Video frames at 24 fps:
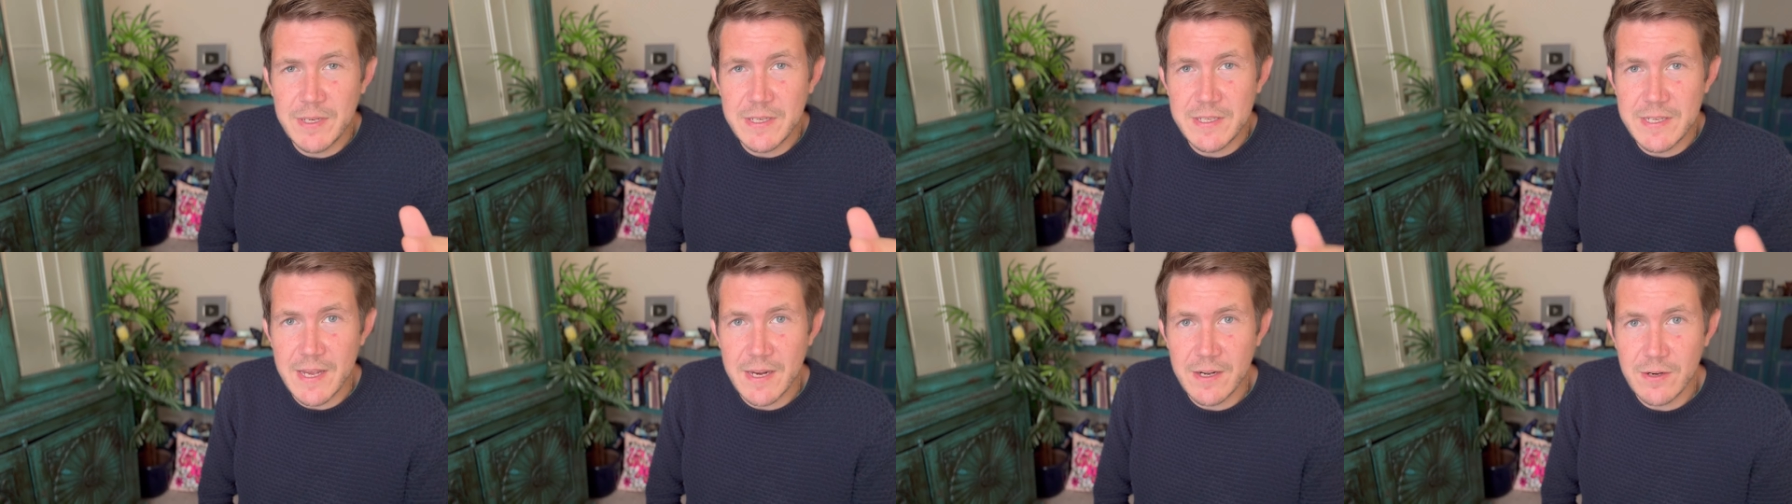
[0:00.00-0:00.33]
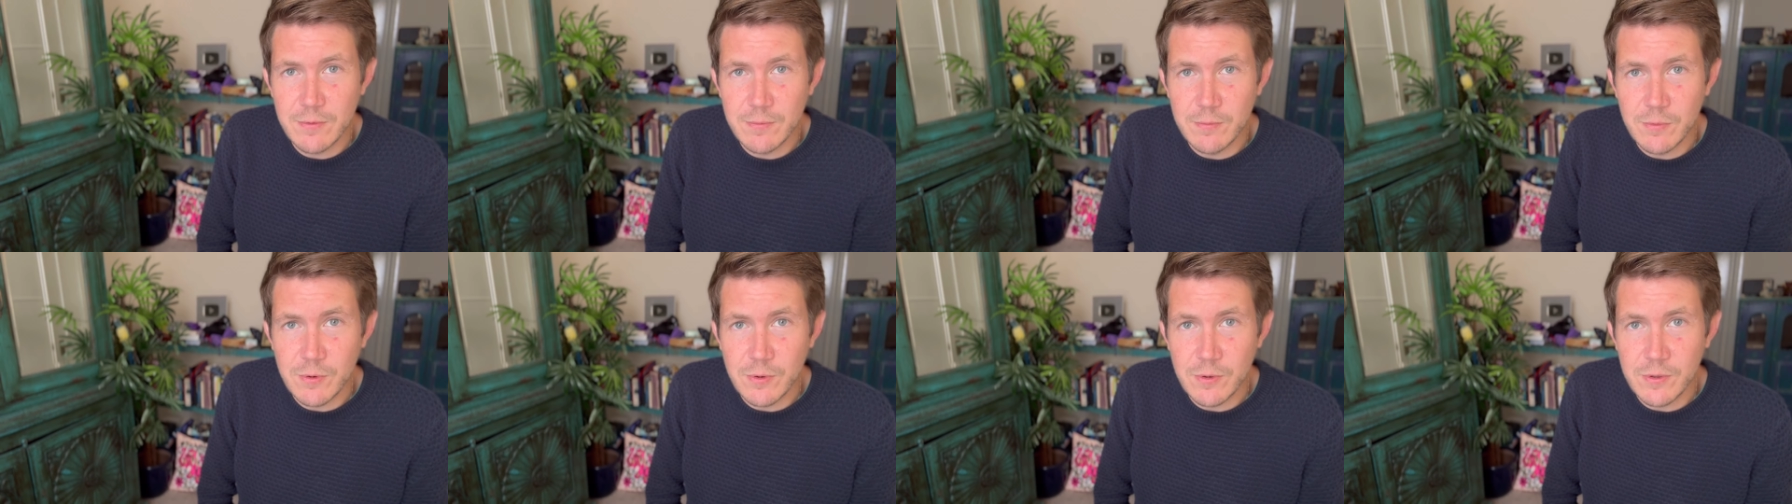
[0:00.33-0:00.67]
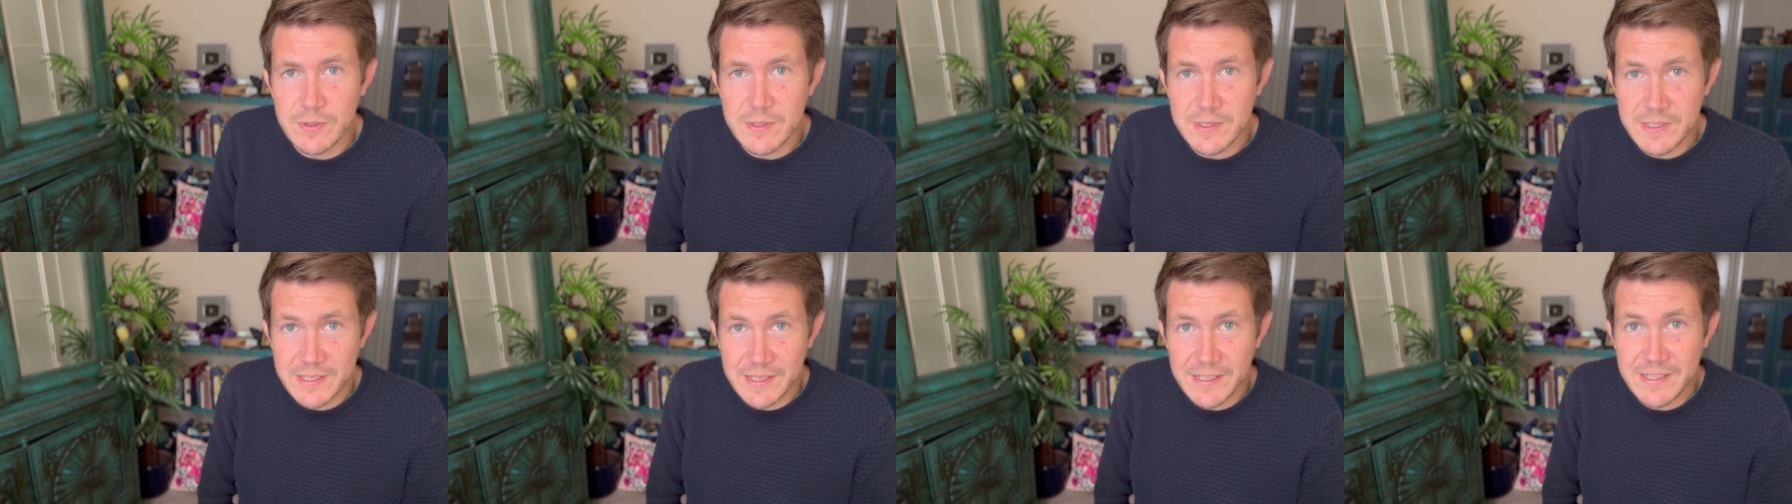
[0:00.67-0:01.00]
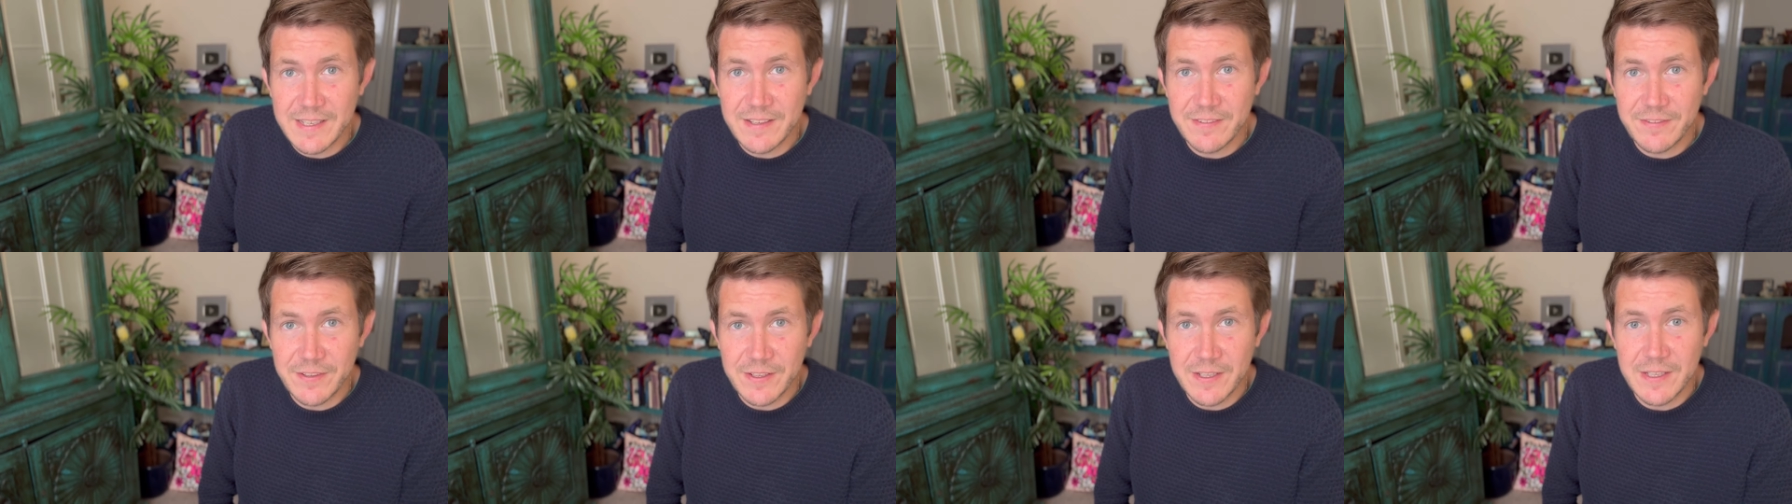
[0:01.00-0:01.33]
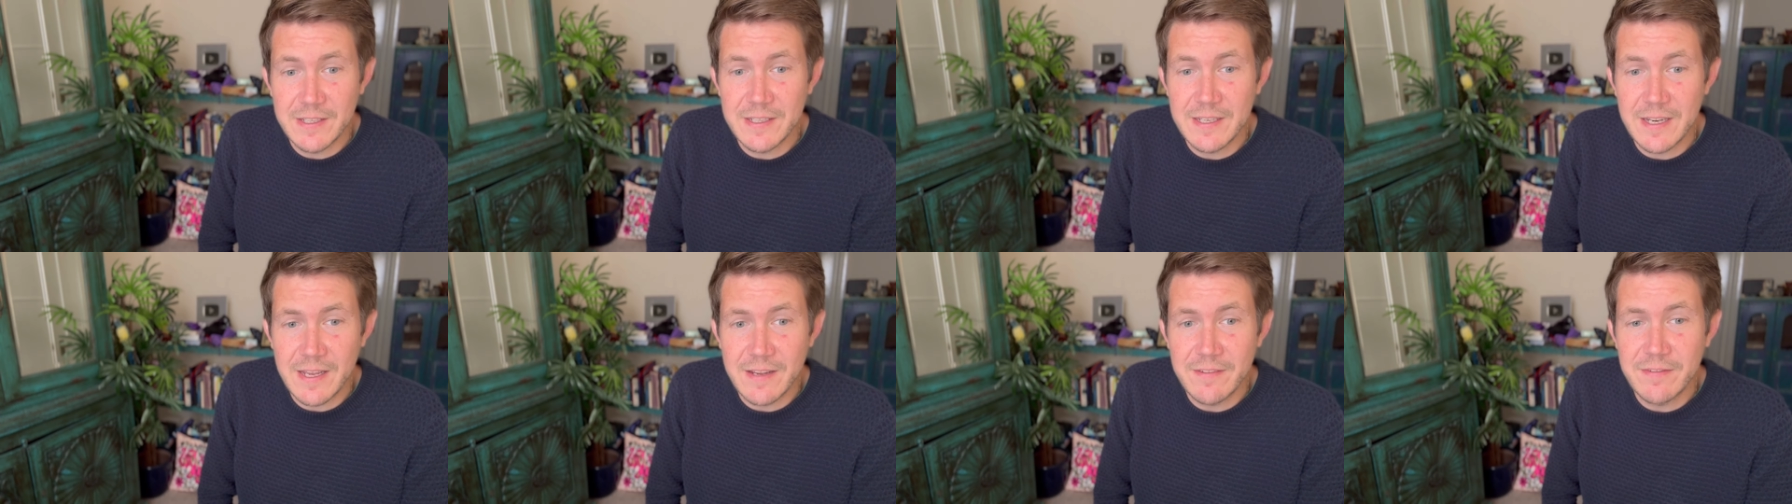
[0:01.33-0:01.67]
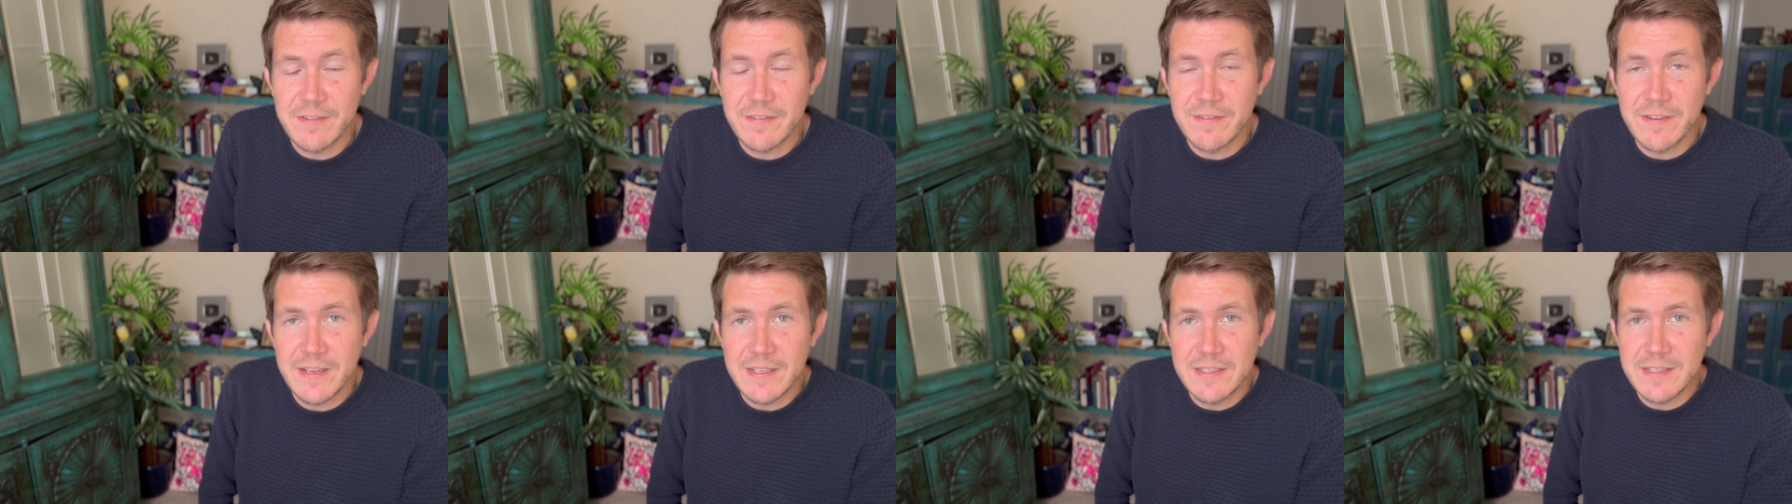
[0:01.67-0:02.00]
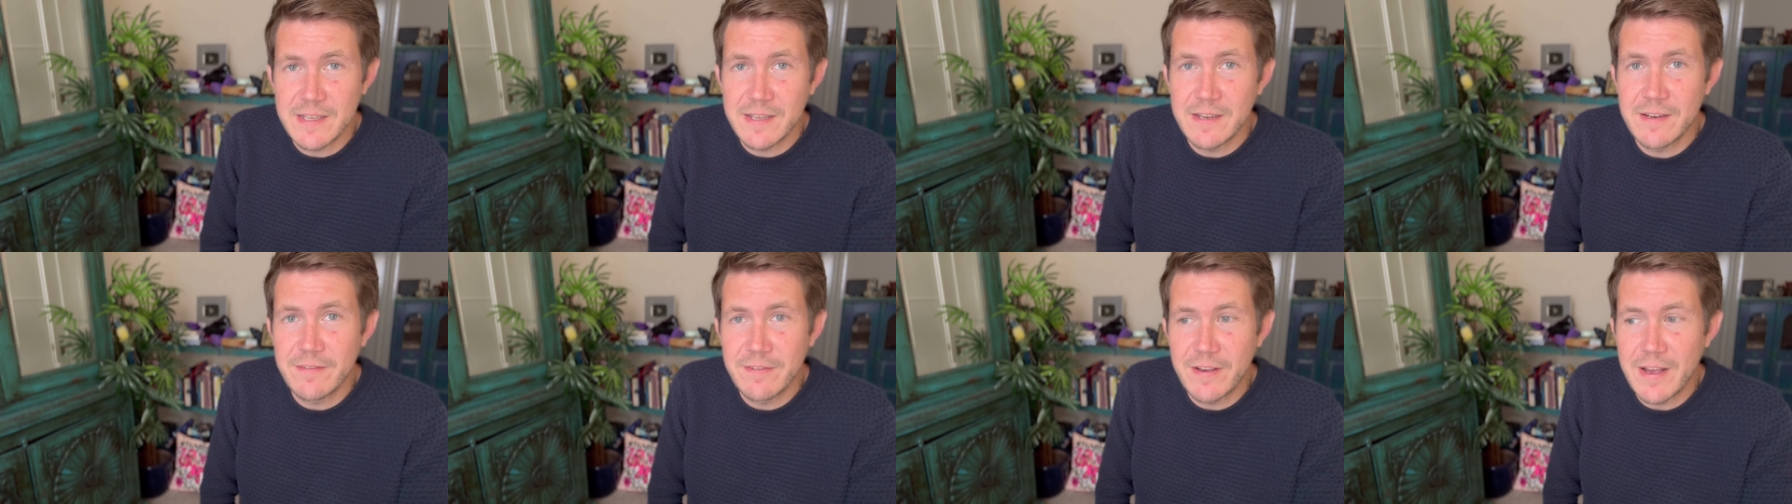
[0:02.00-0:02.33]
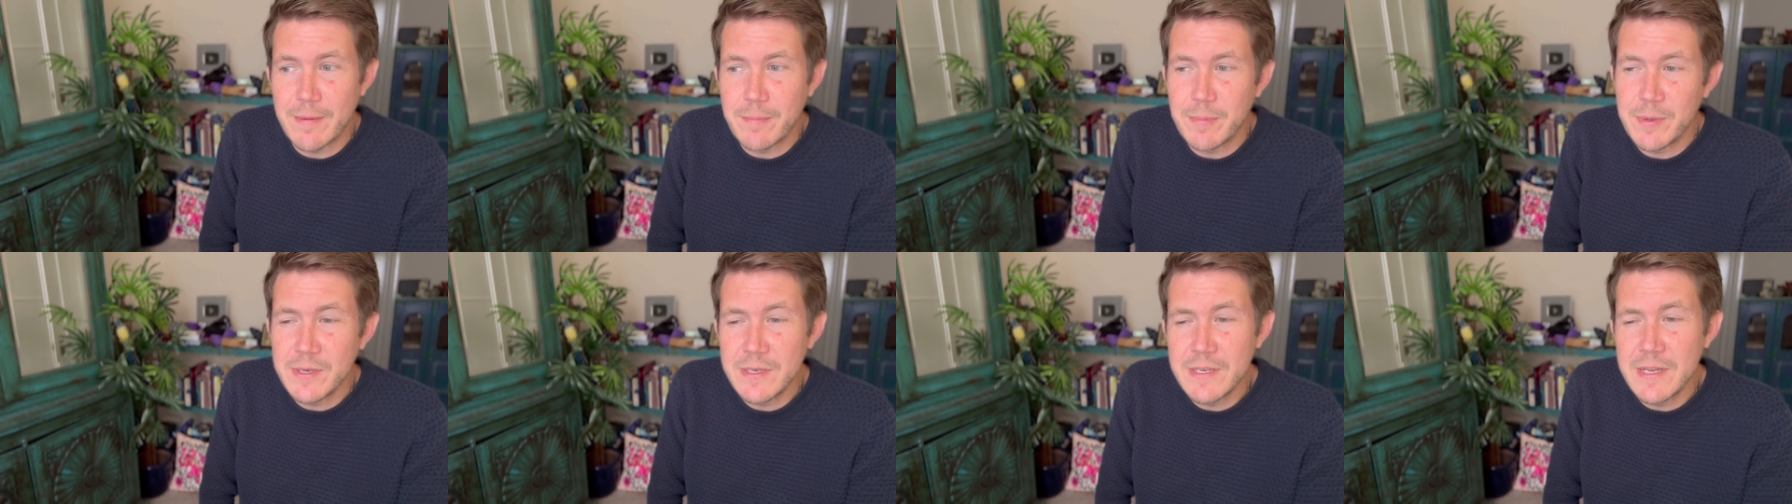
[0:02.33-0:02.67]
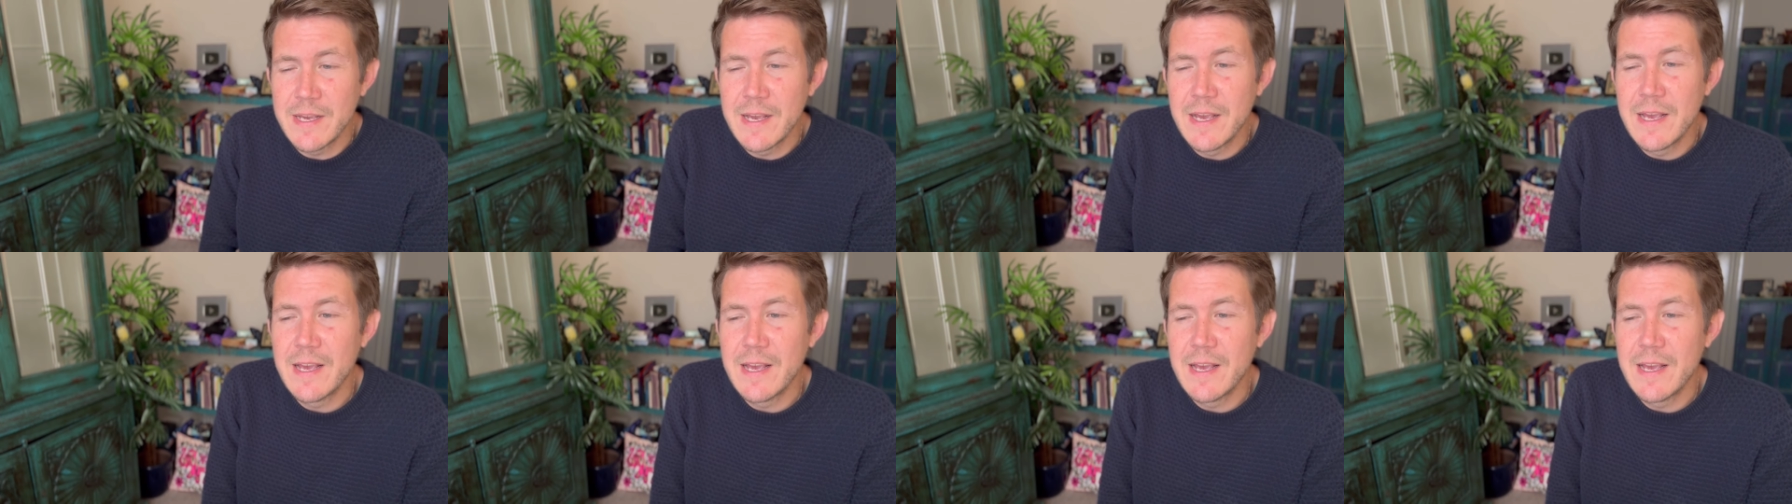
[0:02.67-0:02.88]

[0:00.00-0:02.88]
10 or more significant life events that have happened,